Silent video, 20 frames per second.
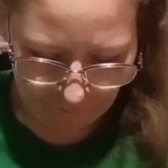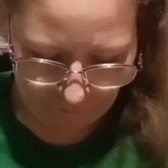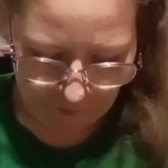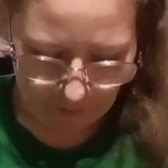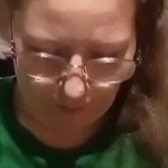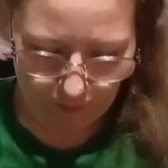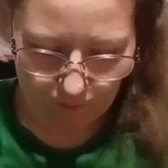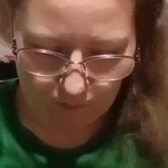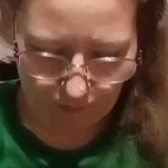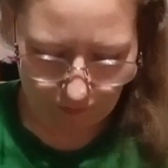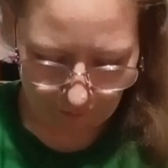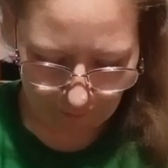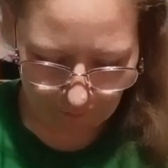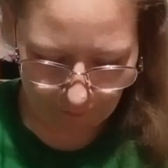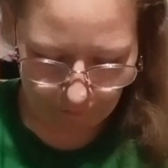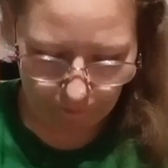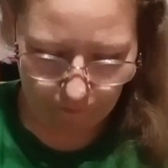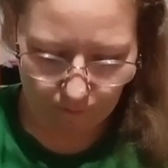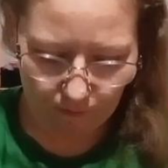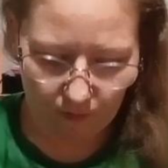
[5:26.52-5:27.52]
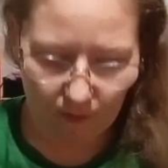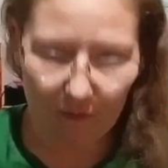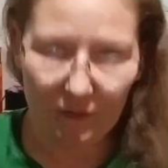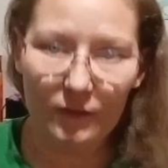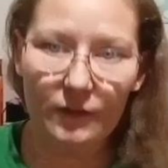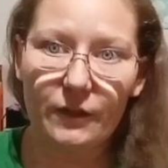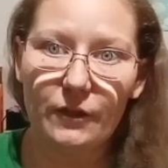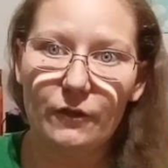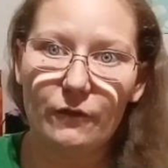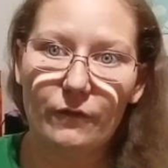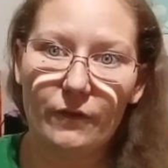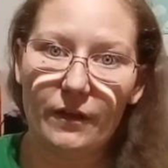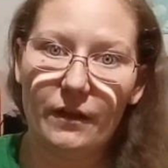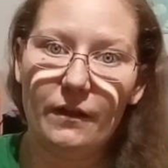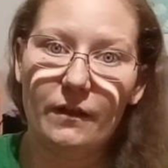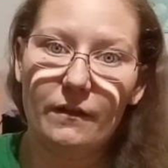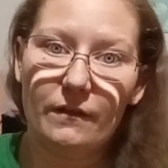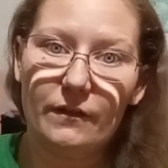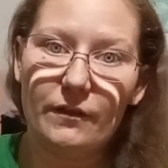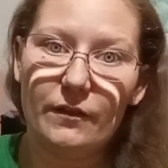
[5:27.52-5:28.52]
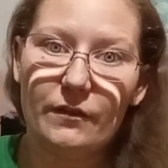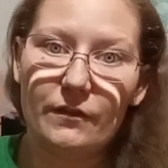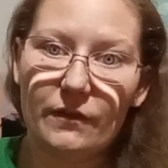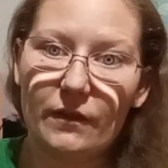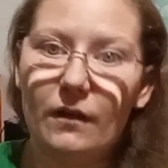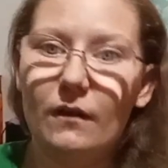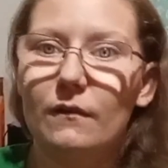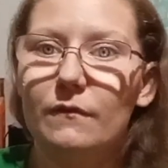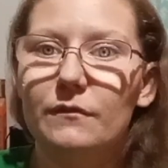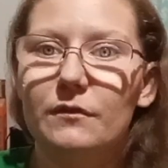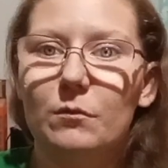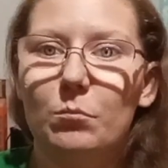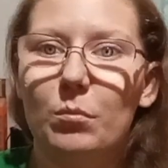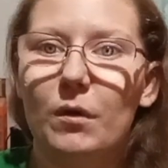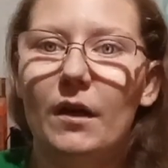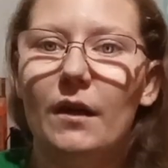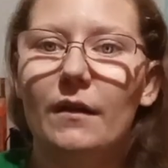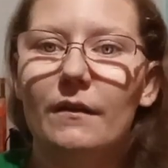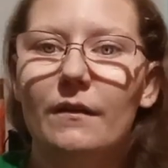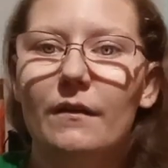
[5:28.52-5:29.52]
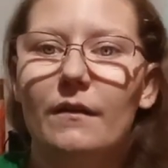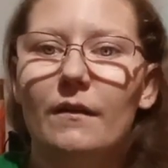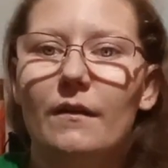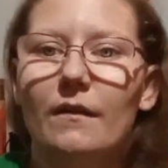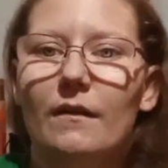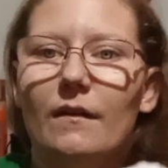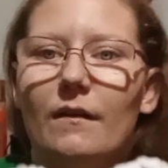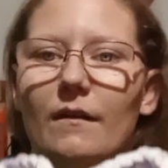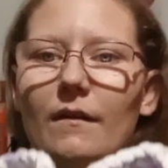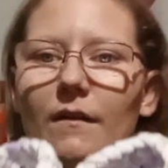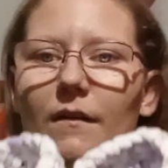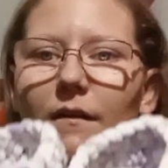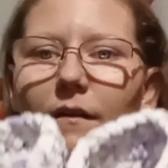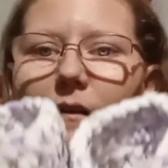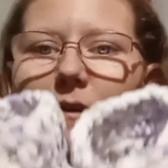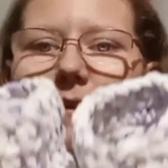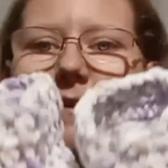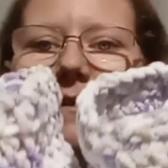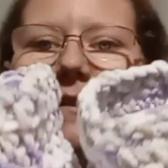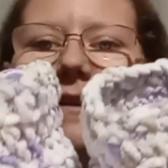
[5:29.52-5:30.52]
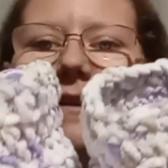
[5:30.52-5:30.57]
And they look kind of goofy themselves, but here they